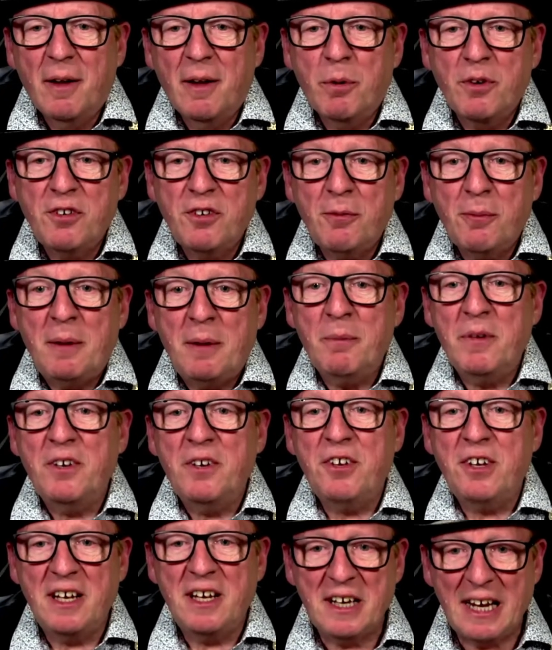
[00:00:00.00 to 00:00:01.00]
because he's been
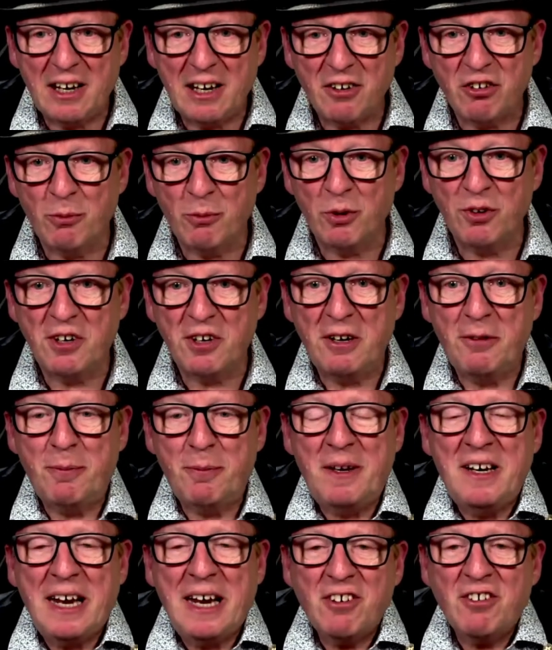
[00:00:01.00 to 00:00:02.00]
missing in action, was he's
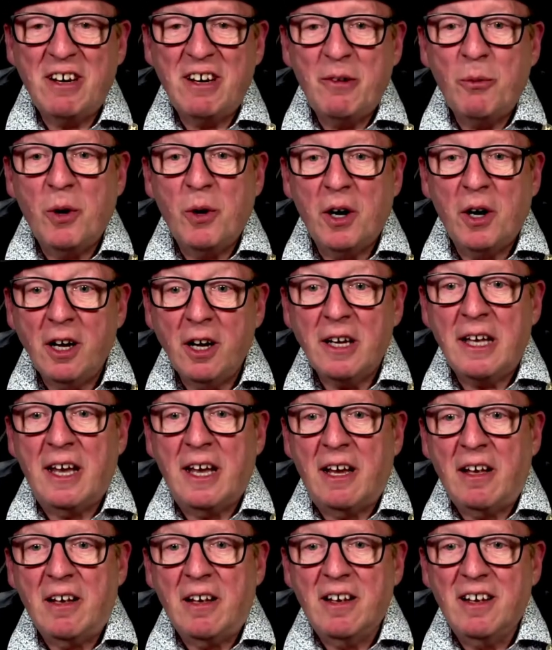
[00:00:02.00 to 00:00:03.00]
been actually
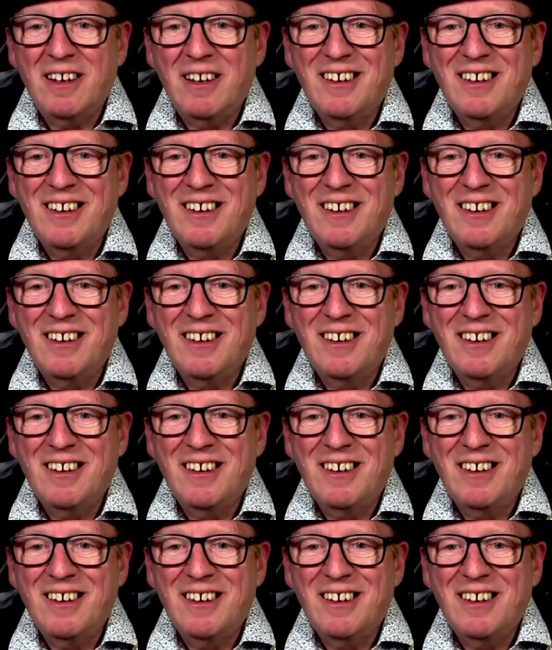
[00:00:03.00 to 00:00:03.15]
working.